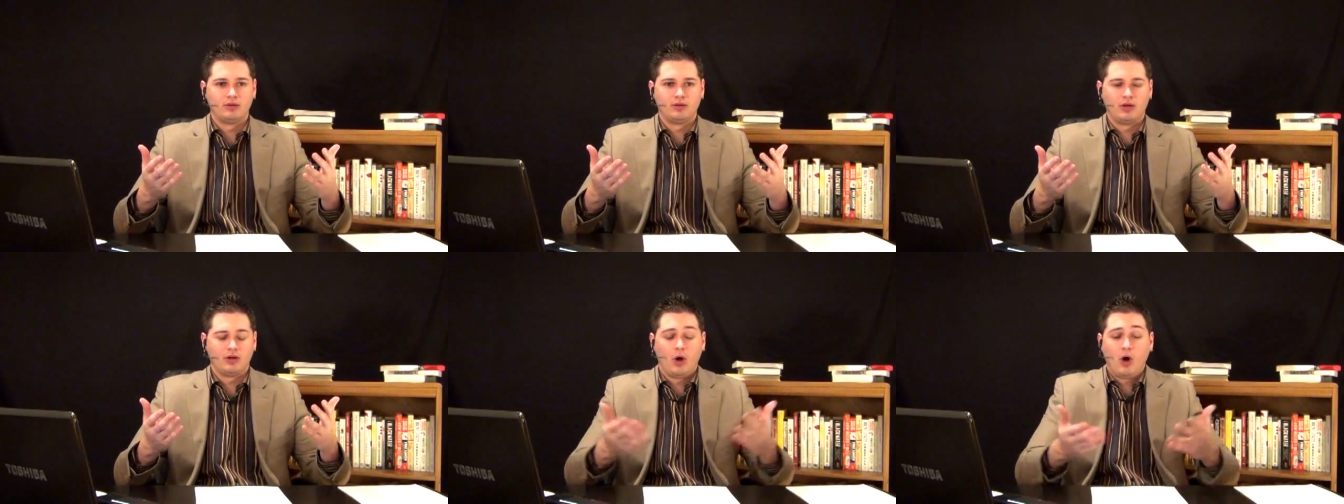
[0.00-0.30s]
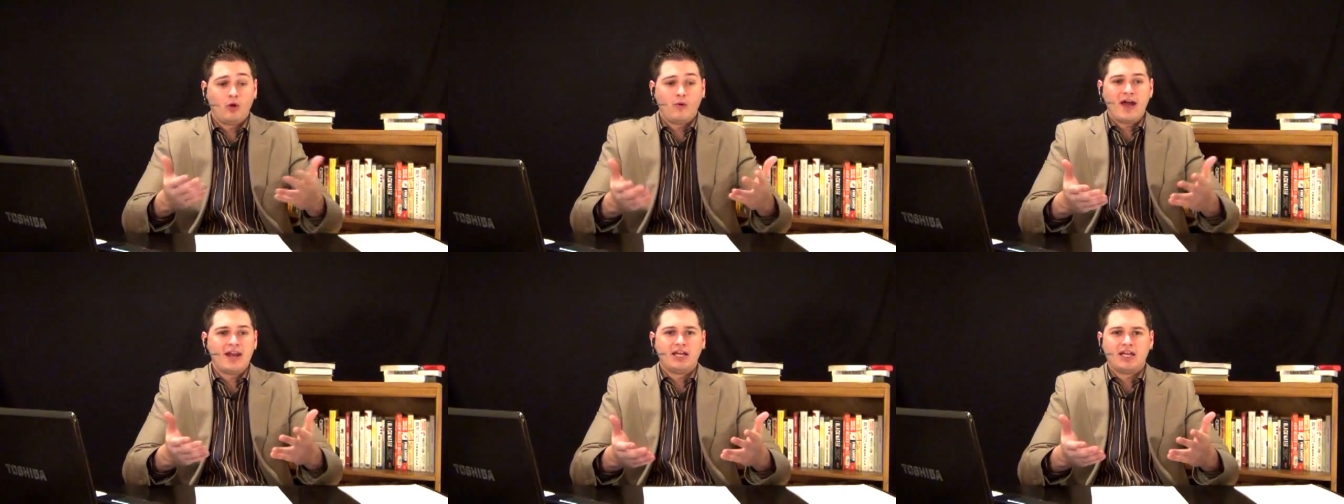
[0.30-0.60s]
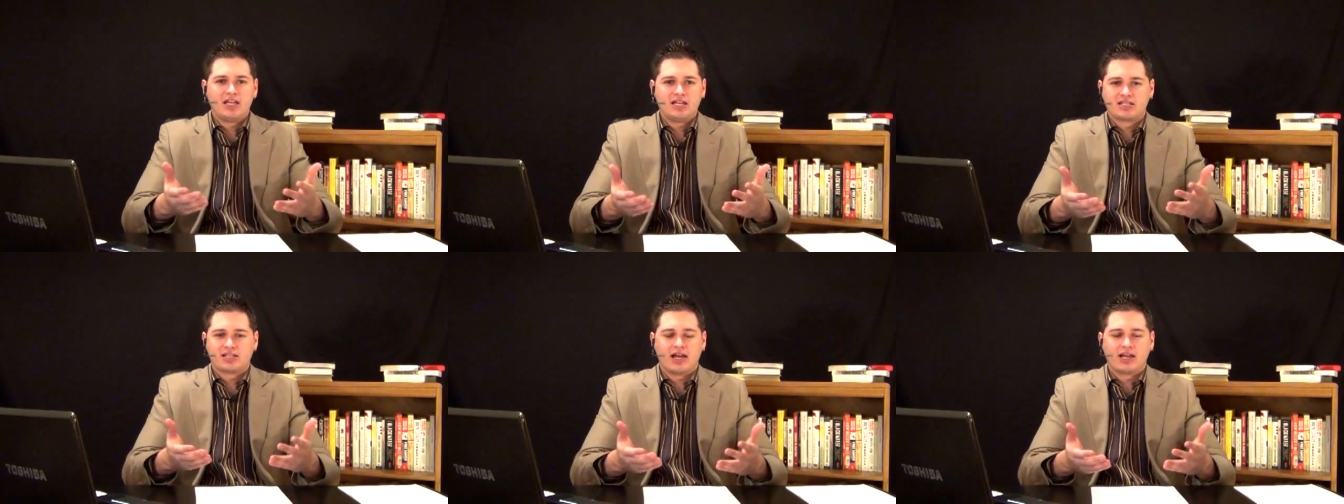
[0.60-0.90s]
Already
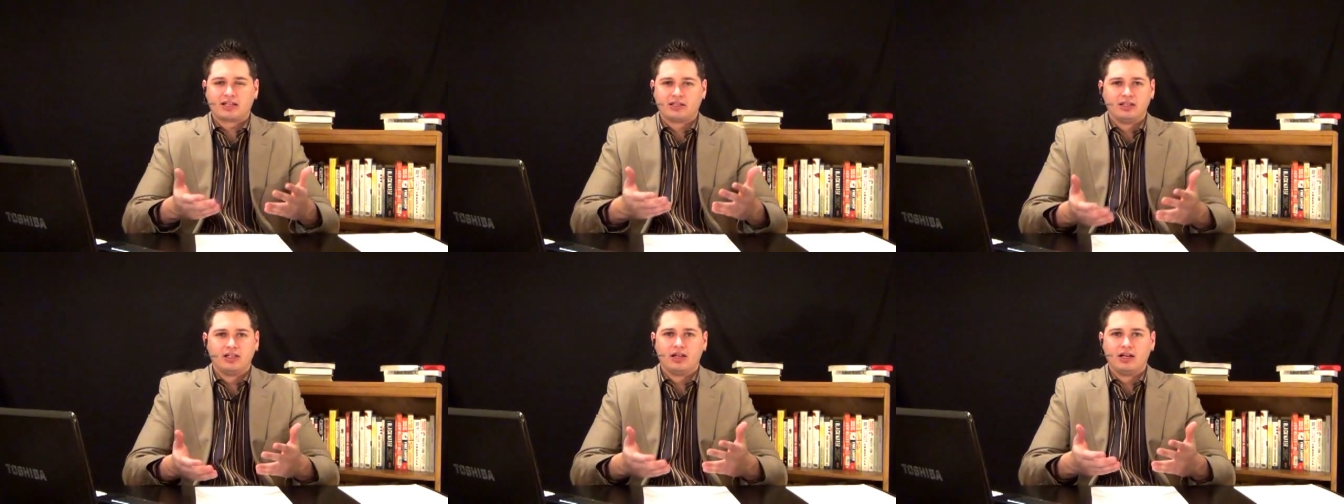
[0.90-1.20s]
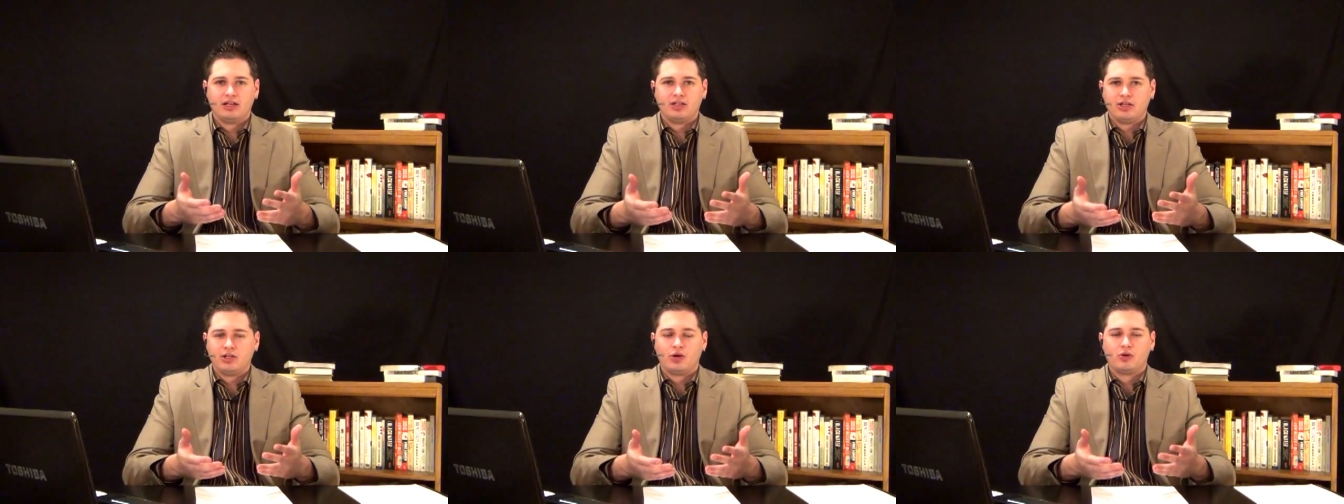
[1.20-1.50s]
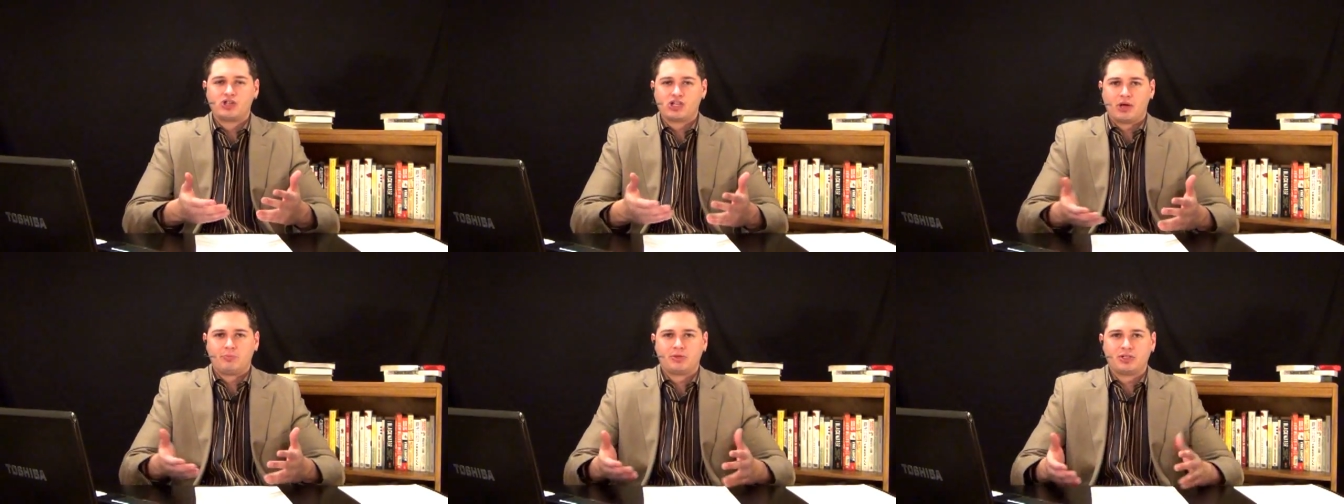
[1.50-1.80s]
he's like, you know,
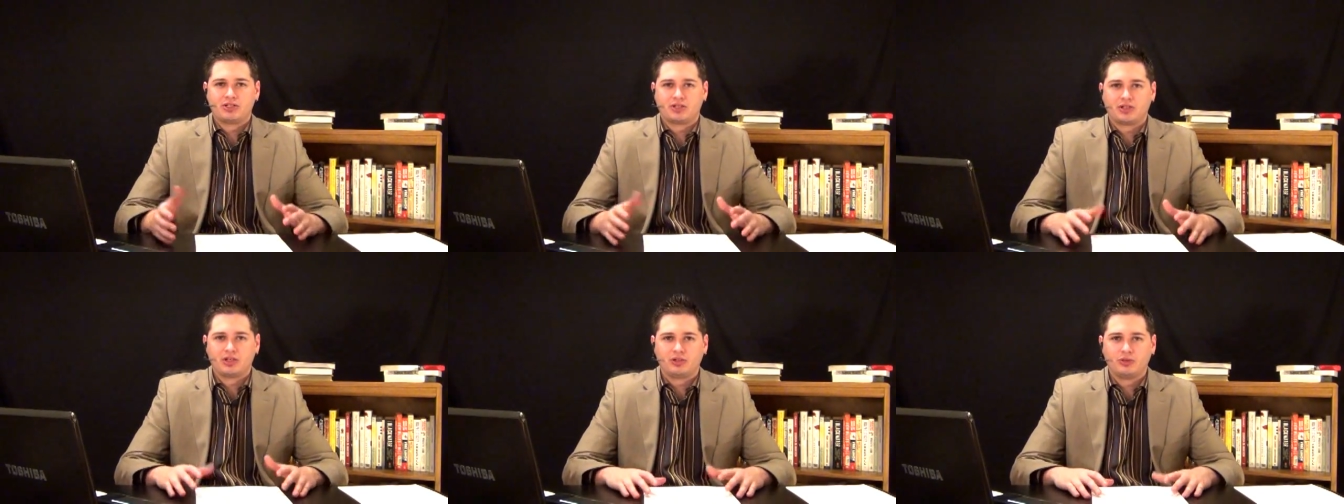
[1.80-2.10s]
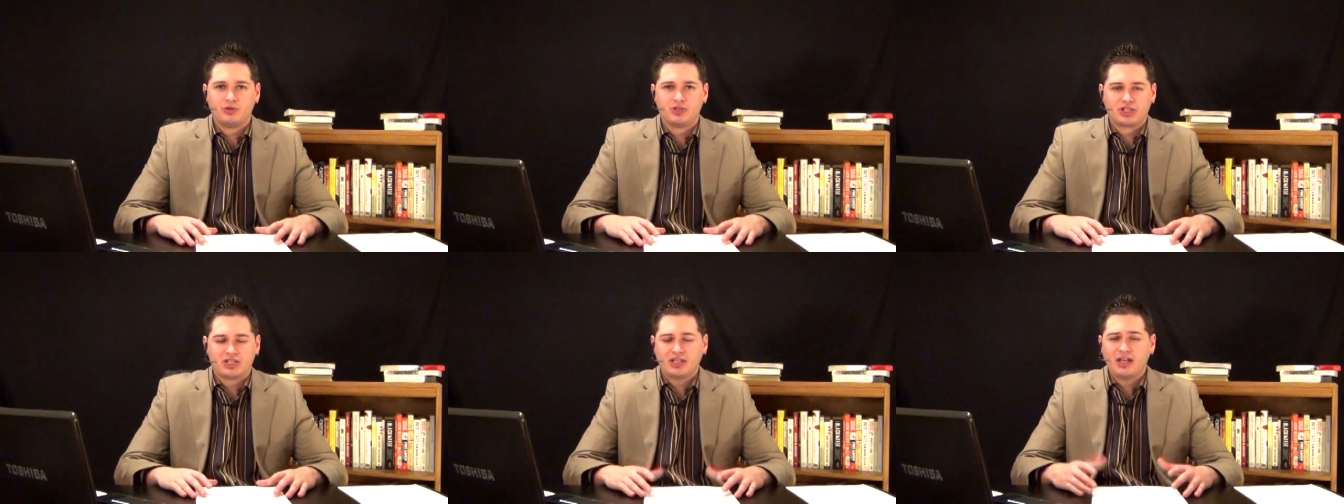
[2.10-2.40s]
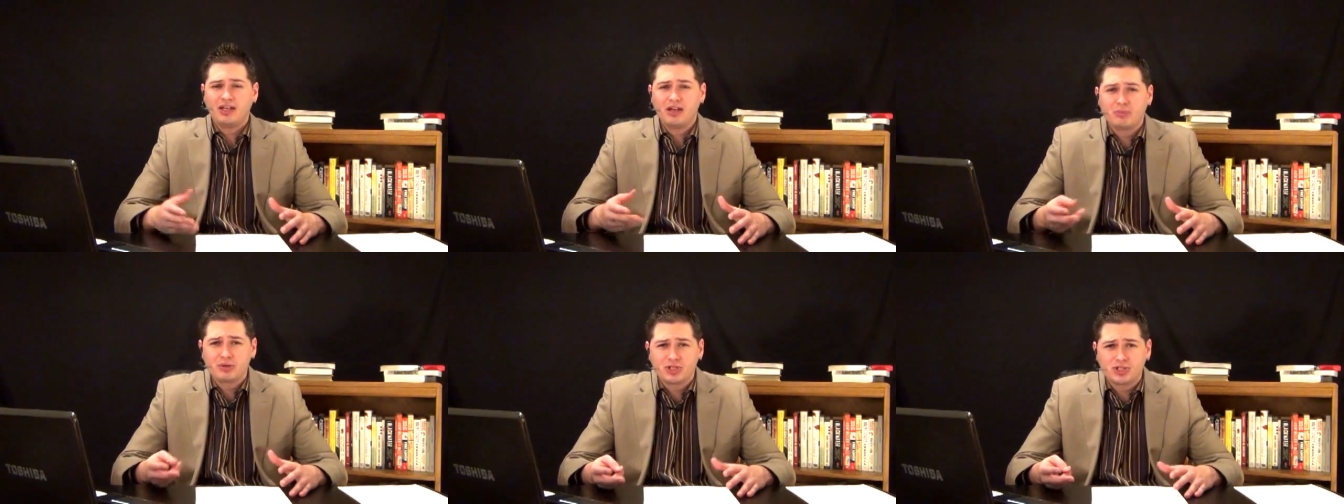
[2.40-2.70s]
jumping to conclusions.
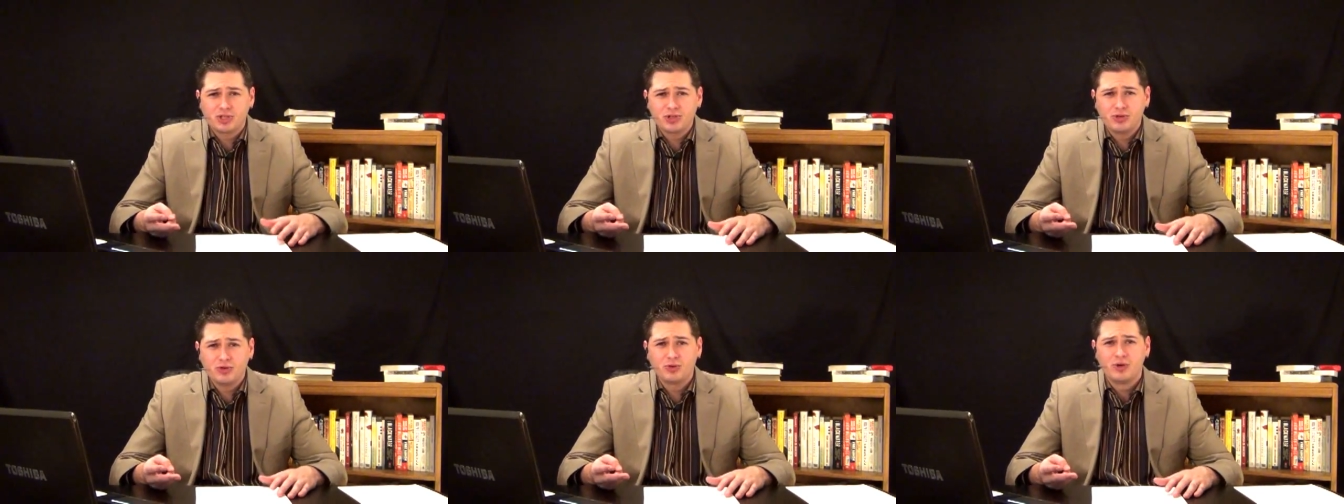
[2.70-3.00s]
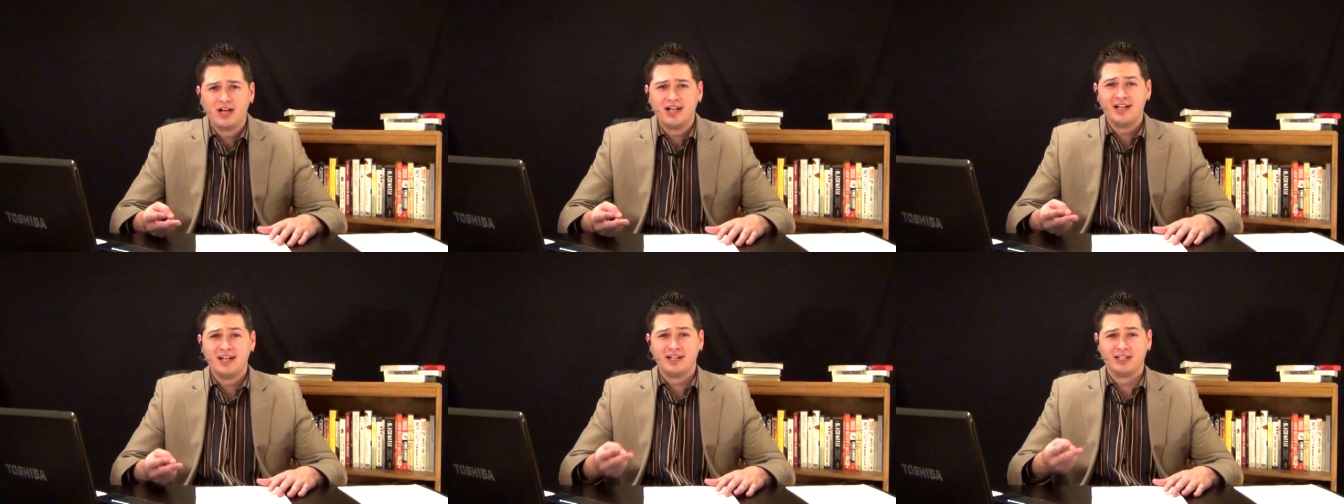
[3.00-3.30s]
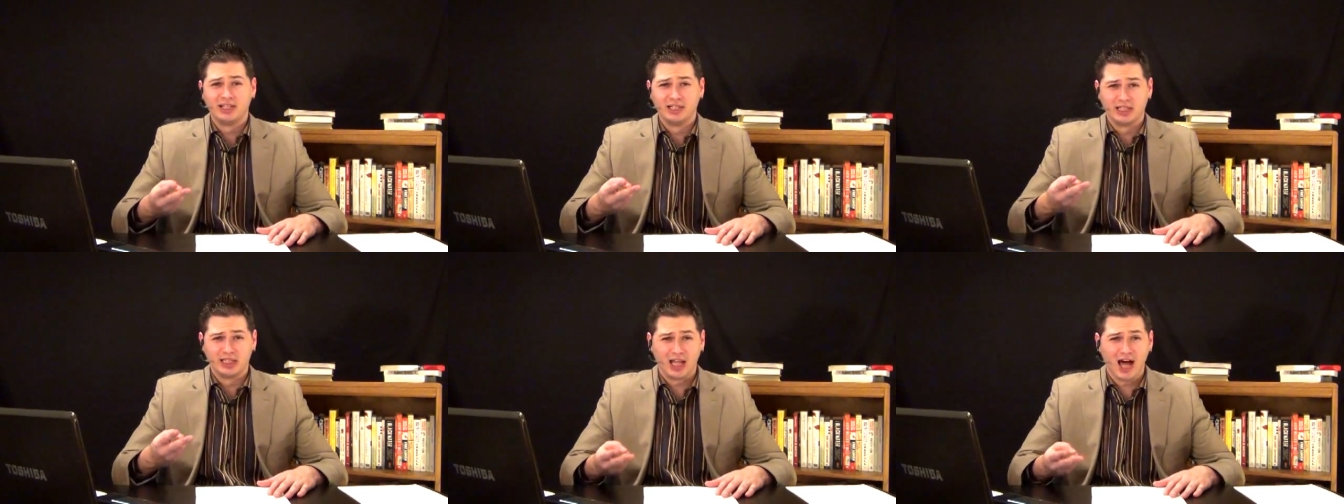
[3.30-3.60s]
And number two,
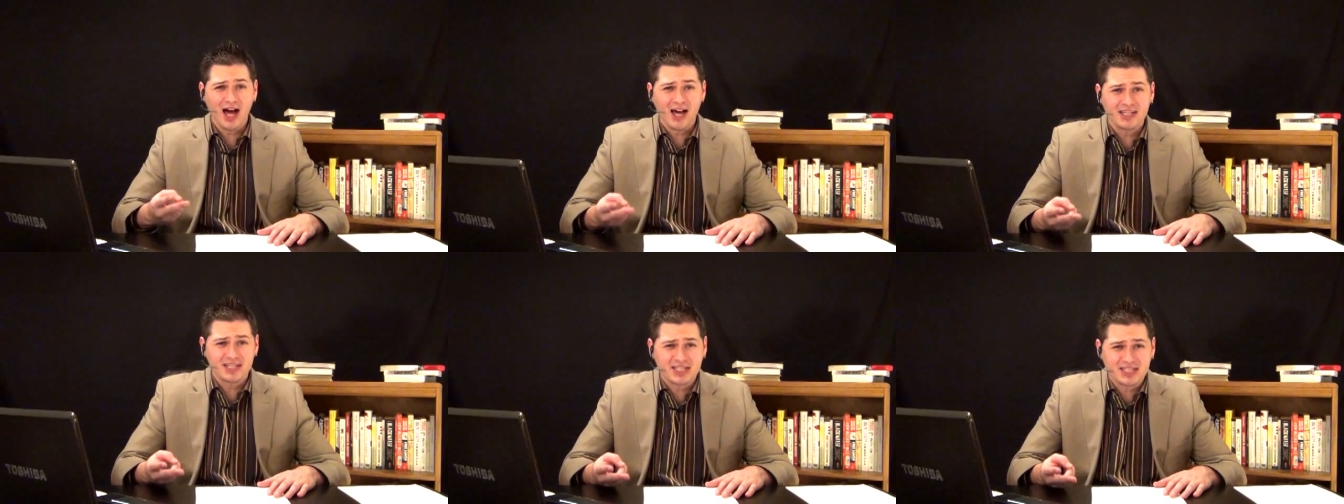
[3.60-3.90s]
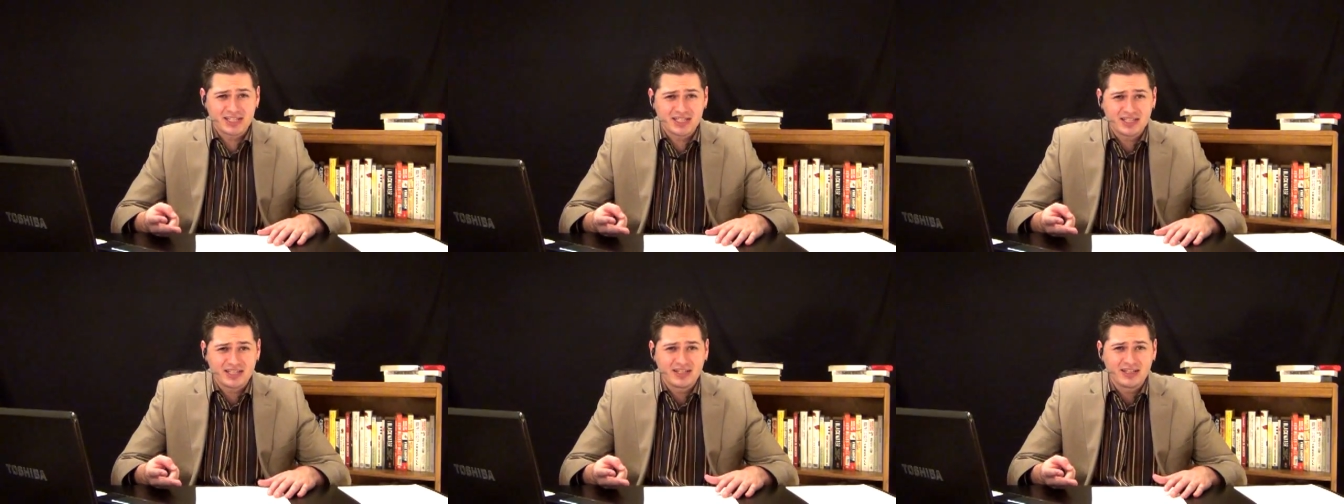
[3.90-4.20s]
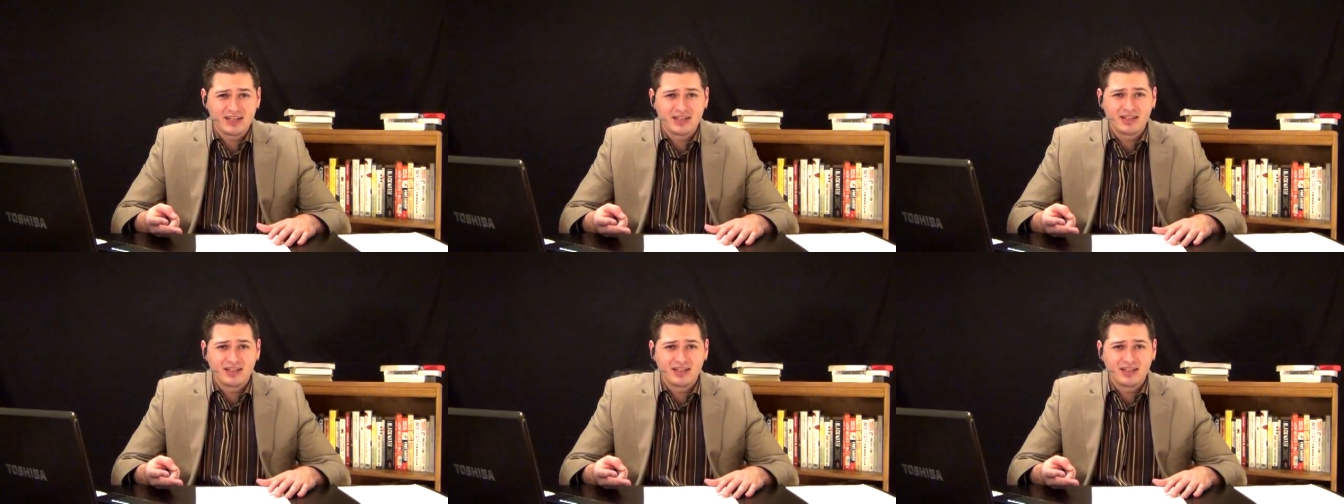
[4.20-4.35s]
lust.